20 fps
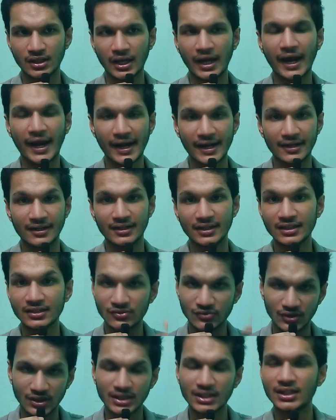and
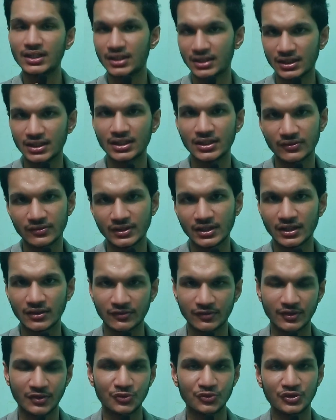it's working really well. I
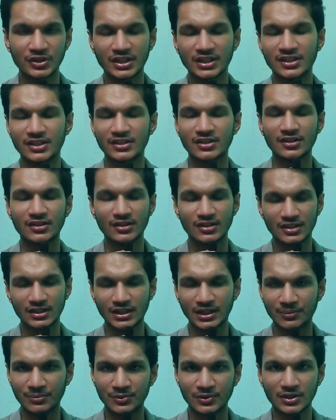found that
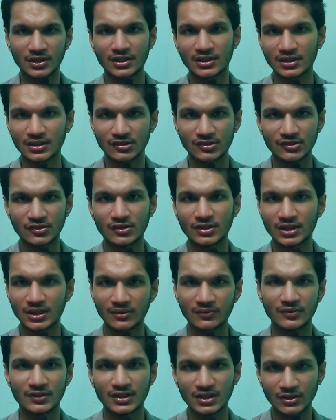CapCut does not
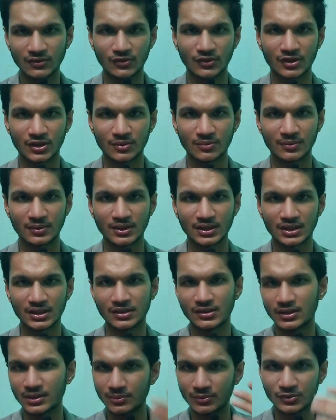come with the watermark,
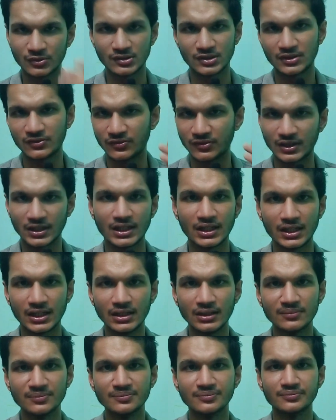it removes it
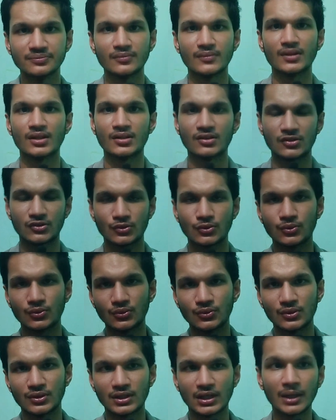freely.
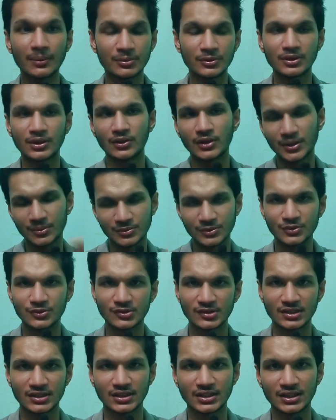So up now I'm
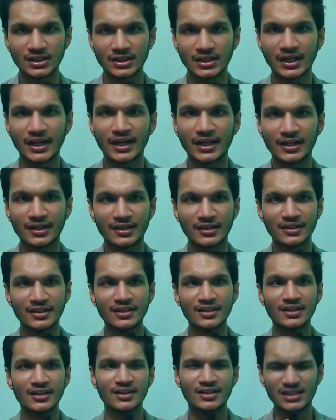using it, and
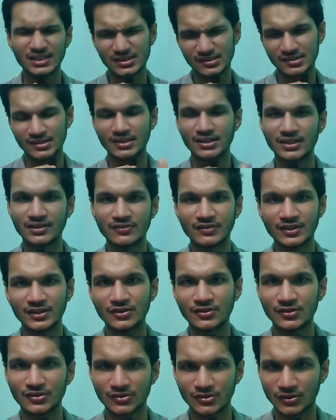recently
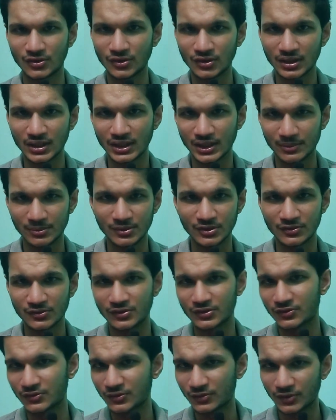videos all I uploaded
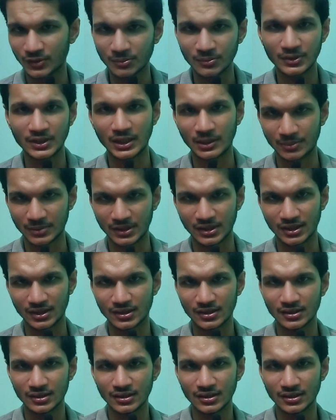was from CapCut.